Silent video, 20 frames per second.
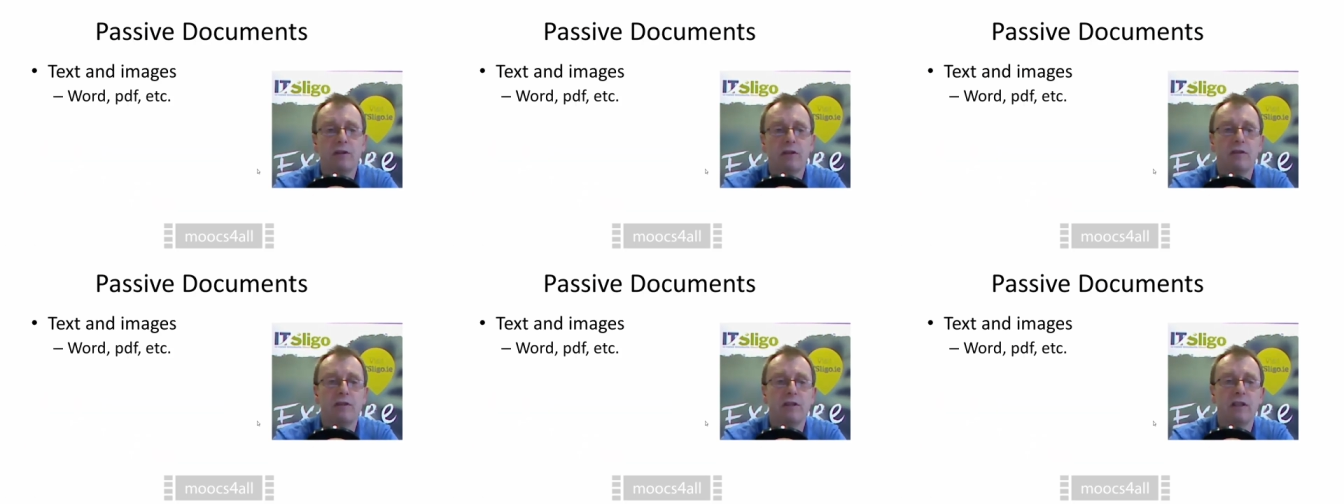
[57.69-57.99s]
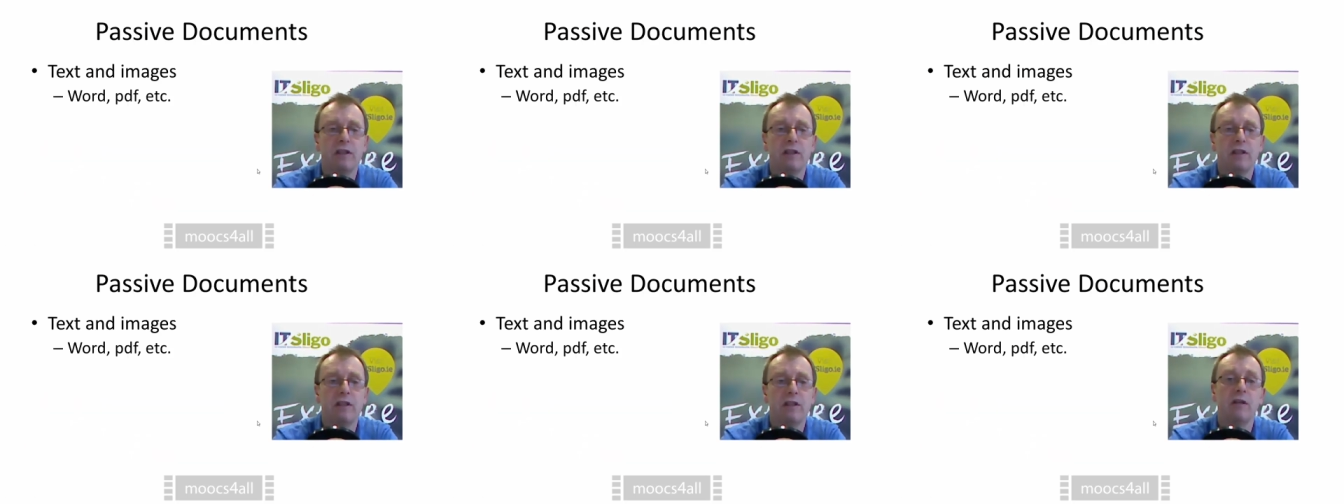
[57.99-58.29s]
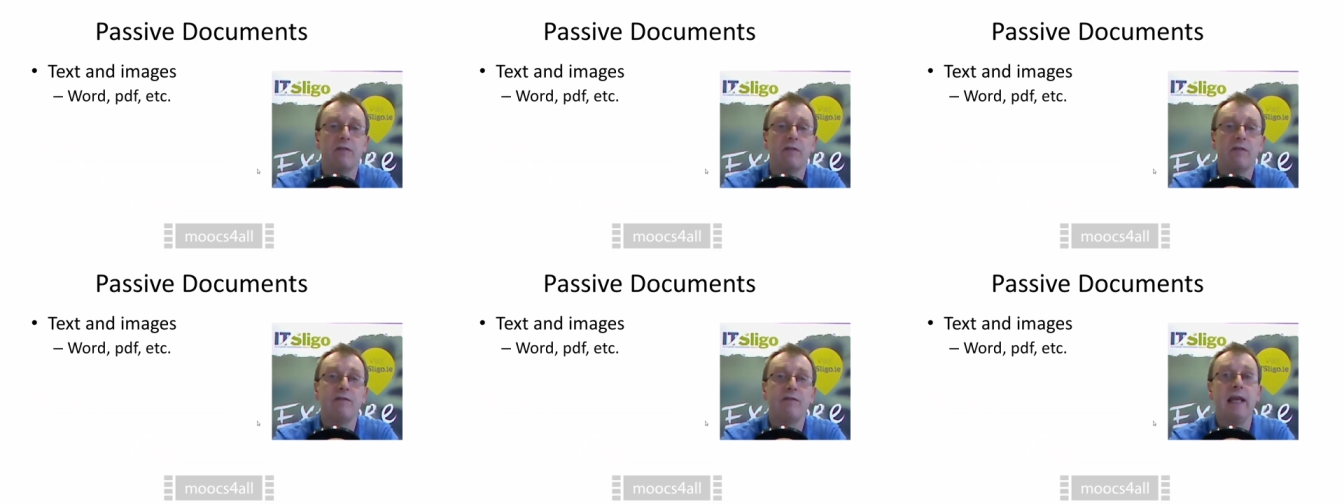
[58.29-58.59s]

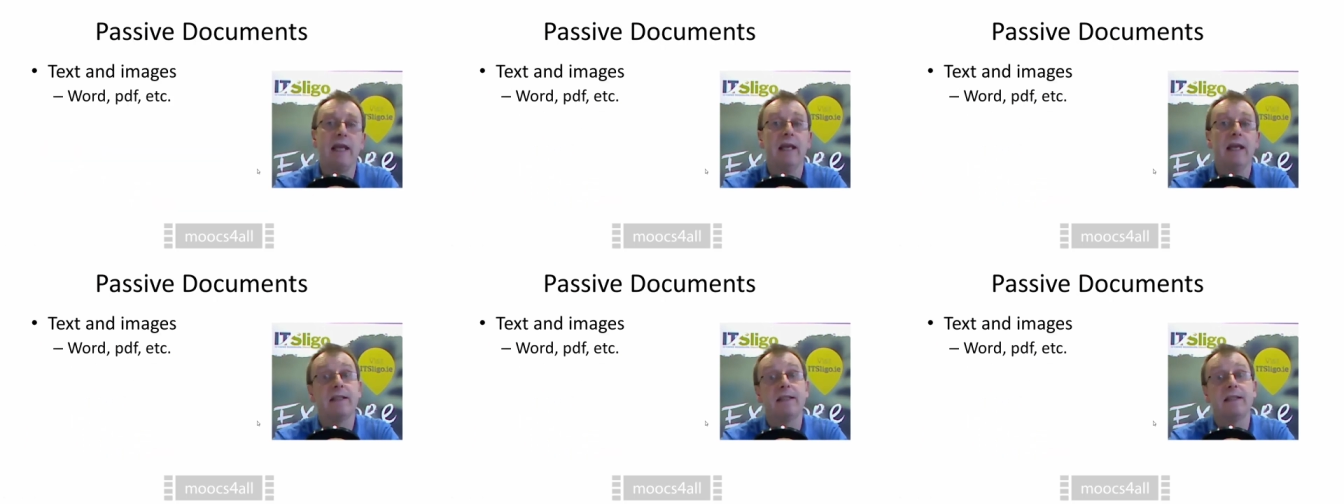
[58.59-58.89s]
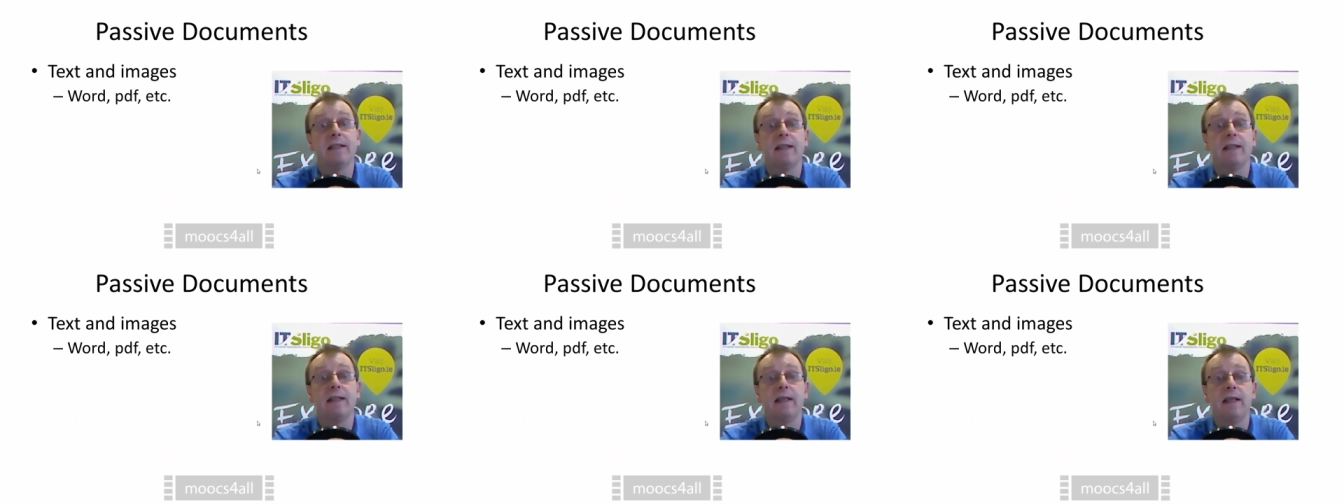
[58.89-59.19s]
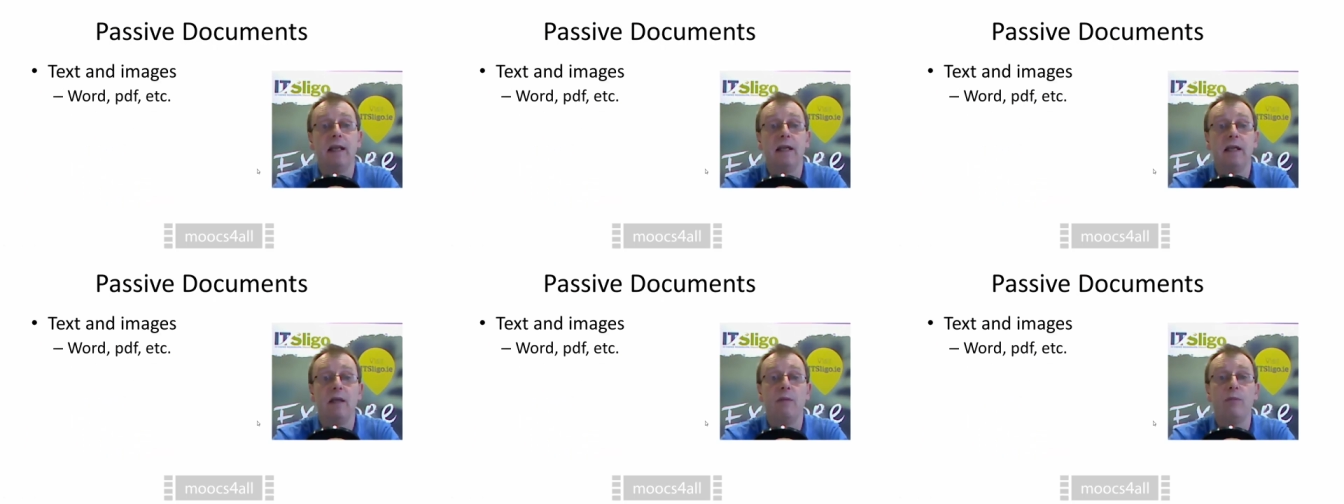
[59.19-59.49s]
consisting of text
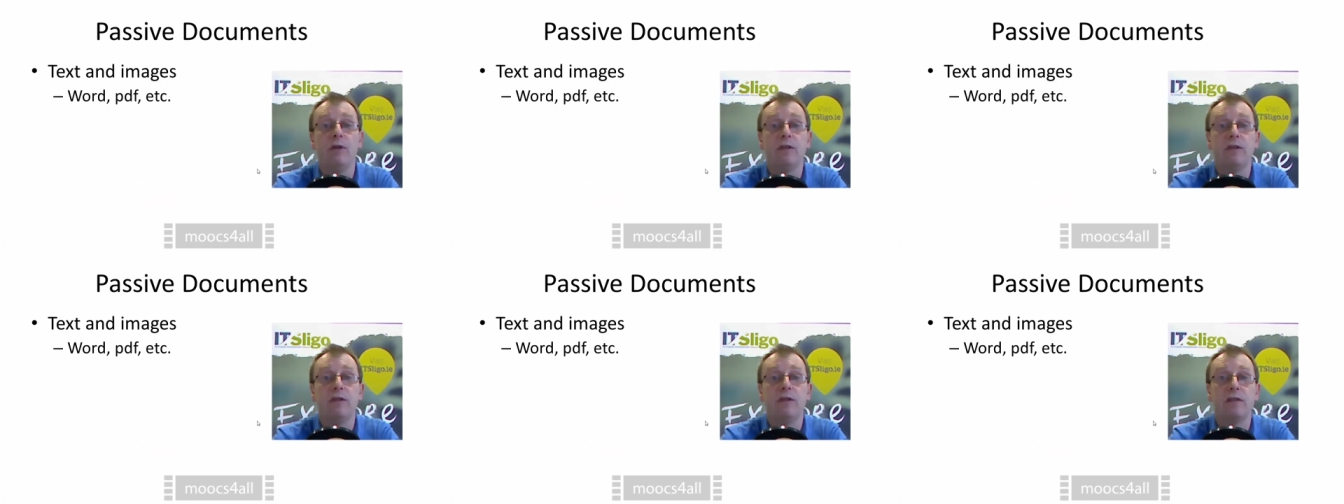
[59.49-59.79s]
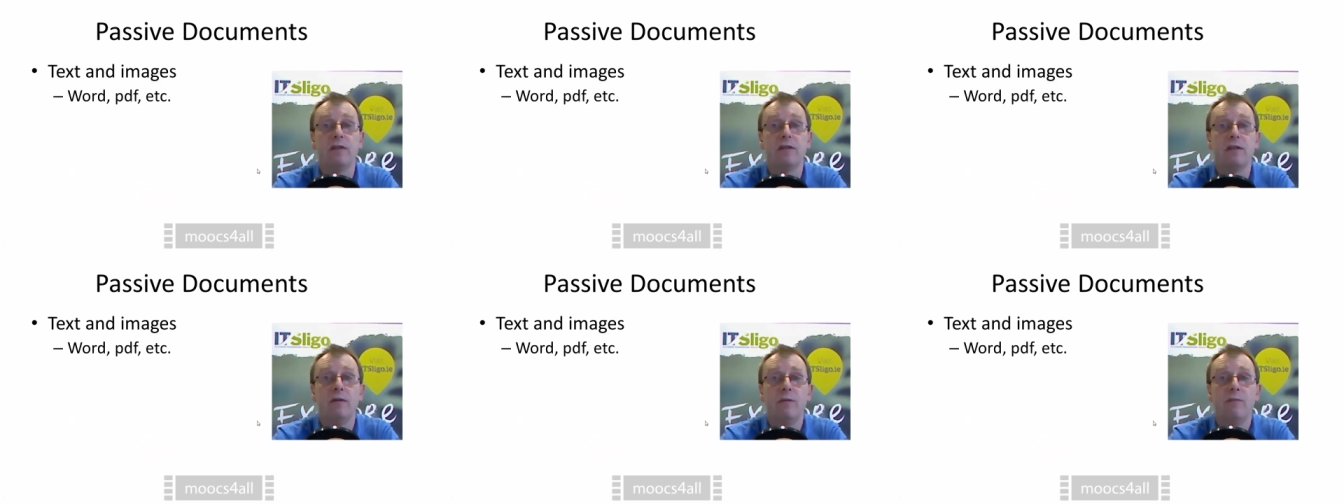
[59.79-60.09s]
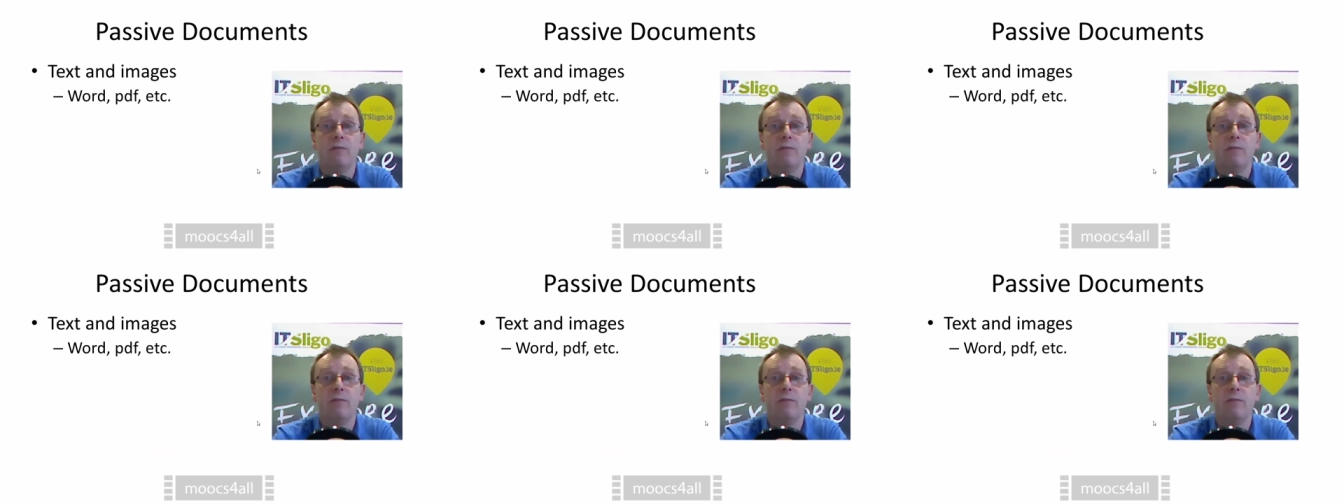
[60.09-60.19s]
and images,